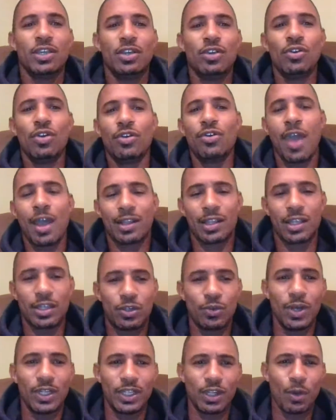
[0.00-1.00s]
you have to
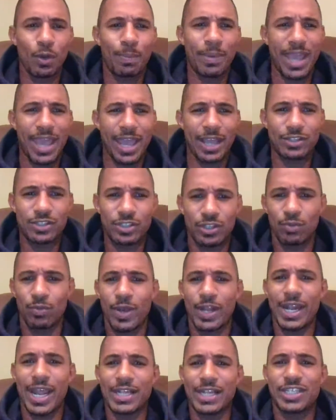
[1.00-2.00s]
do a little bit extra to
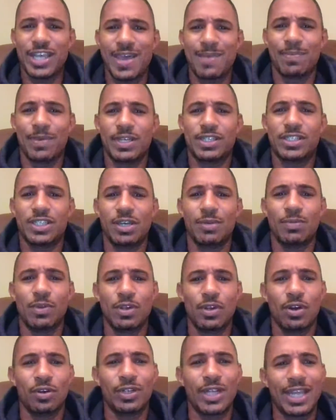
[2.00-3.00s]
win that championship.
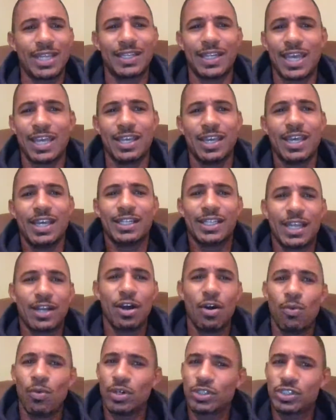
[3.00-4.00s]
They
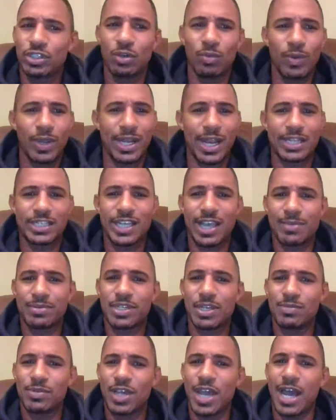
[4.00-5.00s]
don't want you to win that
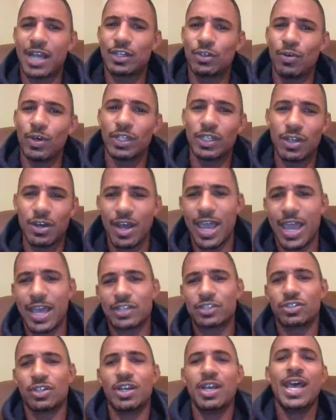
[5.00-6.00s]
championship. You got to do a little
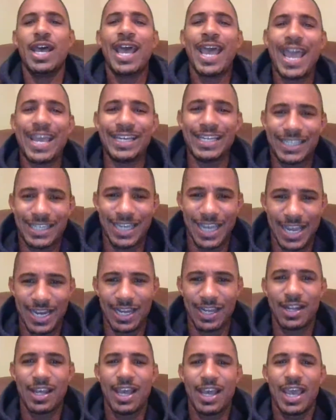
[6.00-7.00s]
extra, and he did
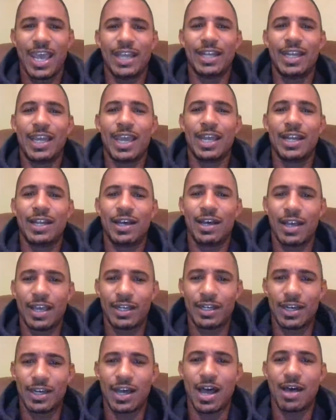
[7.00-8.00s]
it. And
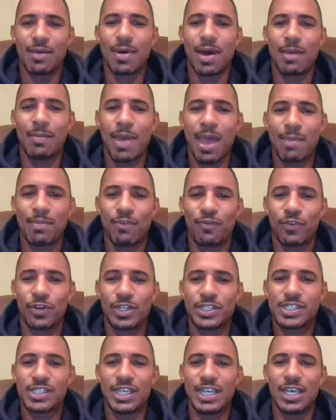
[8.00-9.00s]
I'm happy
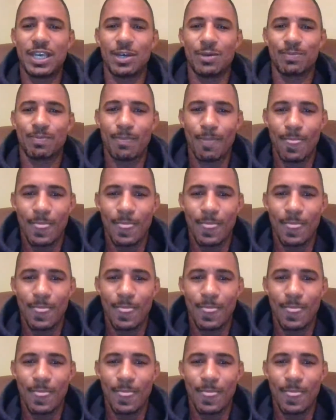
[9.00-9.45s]
to see him.